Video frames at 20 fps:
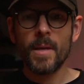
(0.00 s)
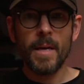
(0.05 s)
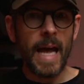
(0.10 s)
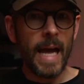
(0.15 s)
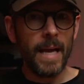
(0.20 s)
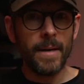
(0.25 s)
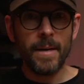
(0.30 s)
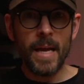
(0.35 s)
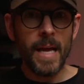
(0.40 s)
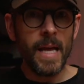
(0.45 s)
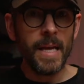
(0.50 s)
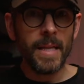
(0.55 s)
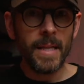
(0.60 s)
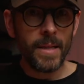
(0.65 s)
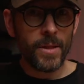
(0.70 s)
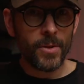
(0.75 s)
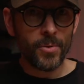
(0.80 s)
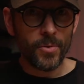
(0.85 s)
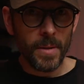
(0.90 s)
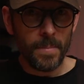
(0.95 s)
At
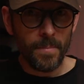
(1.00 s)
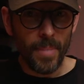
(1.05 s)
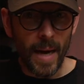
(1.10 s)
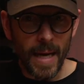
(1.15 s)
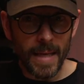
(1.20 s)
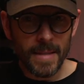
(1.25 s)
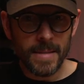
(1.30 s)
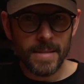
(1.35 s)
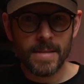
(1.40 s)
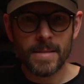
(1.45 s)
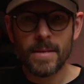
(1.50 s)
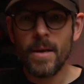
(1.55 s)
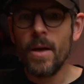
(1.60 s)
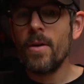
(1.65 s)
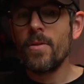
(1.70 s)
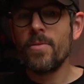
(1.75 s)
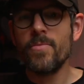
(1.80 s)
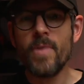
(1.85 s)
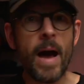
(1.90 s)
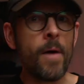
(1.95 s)
83 bytes,
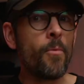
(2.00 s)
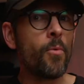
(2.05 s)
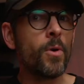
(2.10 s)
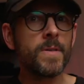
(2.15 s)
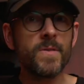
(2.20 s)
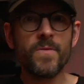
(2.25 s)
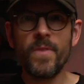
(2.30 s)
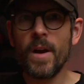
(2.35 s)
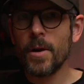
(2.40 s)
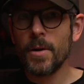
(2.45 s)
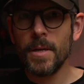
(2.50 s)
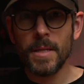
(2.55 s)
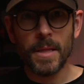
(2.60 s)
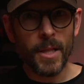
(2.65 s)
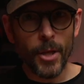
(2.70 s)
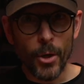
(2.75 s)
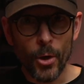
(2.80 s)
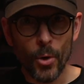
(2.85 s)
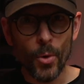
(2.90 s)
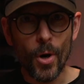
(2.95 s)
that was very
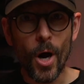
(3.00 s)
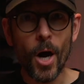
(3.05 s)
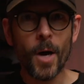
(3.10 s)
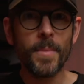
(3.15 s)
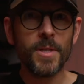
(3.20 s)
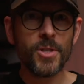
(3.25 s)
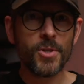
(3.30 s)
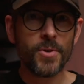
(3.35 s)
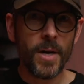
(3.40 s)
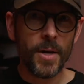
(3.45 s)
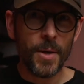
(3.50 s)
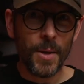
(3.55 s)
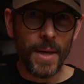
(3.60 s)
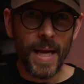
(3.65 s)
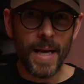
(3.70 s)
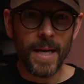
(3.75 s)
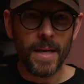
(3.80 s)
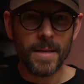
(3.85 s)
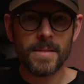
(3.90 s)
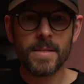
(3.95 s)
little arbitrary
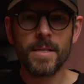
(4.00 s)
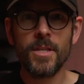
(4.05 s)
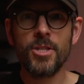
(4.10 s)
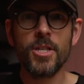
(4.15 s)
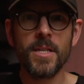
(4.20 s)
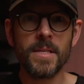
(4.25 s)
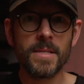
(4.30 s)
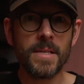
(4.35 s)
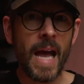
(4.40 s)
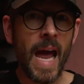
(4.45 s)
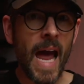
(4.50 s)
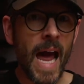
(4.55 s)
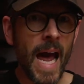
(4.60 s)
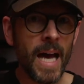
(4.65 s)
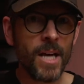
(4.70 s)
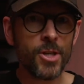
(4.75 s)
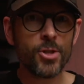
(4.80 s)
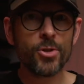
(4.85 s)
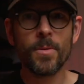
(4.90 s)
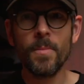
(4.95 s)
data, such as a
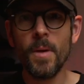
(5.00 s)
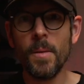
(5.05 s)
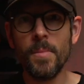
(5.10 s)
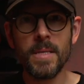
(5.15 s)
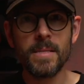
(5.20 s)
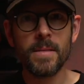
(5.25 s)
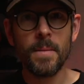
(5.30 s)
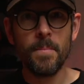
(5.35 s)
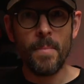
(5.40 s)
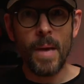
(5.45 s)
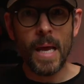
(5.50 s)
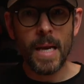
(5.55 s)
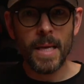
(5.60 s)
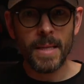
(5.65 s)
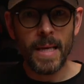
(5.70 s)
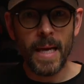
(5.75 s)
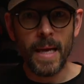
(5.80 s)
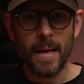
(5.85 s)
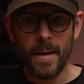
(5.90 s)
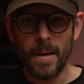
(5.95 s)
hash or maybe some
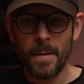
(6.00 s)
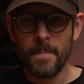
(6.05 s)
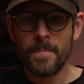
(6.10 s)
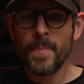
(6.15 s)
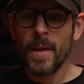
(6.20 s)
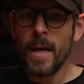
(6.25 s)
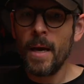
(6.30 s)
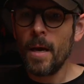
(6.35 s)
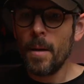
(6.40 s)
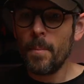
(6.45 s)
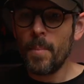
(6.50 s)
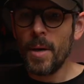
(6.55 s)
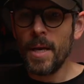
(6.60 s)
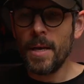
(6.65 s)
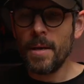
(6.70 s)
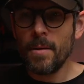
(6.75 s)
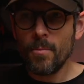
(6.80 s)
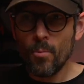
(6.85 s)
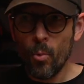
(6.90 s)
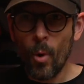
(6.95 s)
metadata
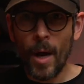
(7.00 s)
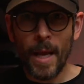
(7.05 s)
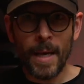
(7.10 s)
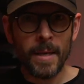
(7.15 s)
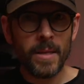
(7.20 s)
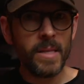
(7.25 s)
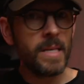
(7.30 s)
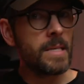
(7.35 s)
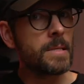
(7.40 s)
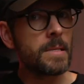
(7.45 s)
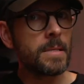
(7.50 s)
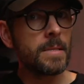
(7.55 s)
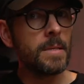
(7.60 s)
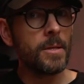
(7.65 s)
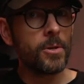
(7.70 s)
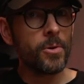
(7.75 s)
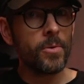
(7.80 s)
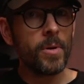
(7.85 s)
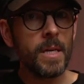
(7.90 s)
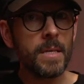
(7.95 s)
but when this is
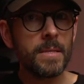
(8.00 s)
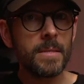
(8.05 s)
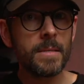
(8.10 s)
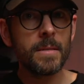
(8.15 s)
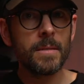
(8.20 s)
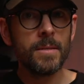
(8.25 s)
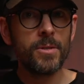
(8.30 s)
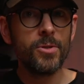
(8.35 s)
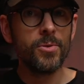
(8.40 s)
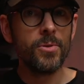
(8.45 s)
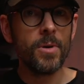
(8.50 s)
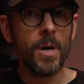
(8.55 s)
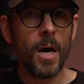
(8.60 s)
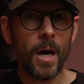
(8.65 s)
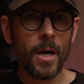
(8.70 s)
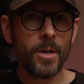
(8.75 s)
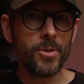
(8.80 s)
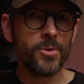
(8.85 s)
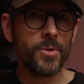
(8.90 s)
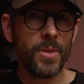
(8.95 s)
increased to
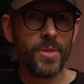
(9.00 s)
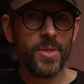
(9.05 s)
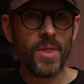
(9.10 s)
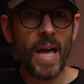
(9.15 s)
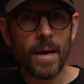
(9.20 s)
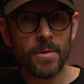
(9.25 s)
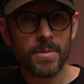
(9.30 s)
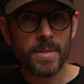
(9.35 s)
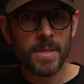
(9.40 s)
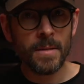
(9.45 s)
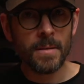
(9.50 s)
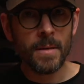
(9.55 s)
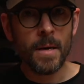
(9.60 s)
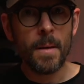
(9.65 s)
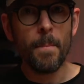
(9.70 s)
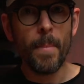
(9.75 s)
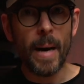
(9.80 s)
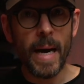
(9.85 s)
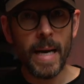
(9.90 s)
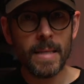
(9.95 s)
100,000
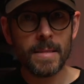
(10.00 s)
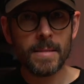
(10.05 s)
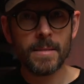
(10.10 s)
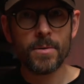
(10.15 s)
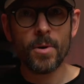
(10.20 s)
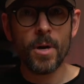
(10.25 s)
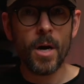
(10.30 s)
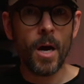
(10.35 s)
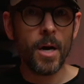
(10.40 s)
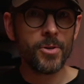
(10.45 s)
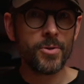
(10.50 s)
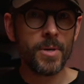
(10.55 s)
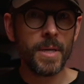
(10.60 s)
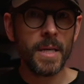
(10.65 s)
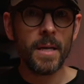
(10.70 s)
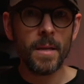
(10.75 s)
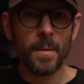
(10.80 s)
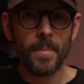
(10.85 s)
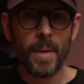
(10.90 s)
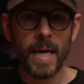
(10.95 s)
bytes or 100
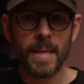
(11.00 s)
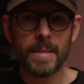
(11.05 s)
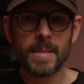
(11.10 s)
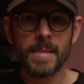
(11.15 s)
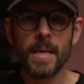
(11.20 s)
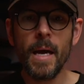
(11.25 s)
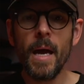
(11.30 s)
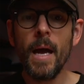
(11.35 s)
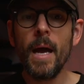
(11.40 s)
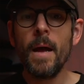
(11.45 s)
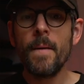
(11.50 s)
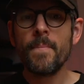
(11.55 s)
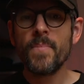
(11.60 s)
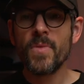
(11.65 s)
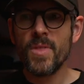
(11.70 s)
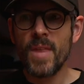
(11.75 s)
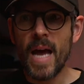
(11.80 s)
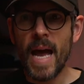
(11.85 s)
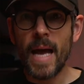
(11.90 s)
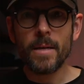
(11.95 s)
kilobytes,
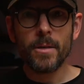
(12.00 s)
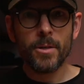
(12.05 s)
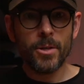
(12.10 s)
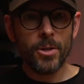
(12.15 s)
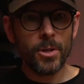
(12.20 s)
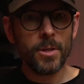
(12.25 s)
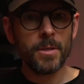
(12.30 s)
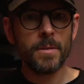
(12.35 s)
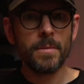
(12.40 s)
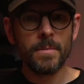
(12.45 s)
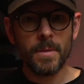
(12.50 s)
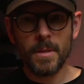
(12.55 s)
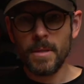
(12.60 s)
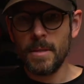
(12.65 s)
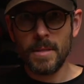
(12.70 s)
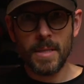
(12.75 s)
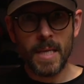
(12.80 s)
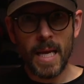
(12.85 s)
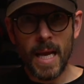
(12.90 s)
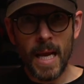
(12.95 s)
that could
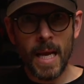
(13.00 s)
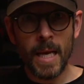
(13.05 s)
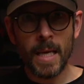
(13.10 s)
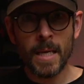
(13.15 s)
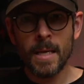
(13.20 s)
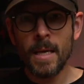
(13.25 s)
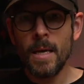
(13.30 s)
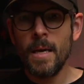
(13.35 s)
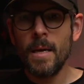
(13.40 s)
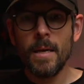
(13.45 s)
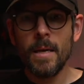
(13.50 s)
contain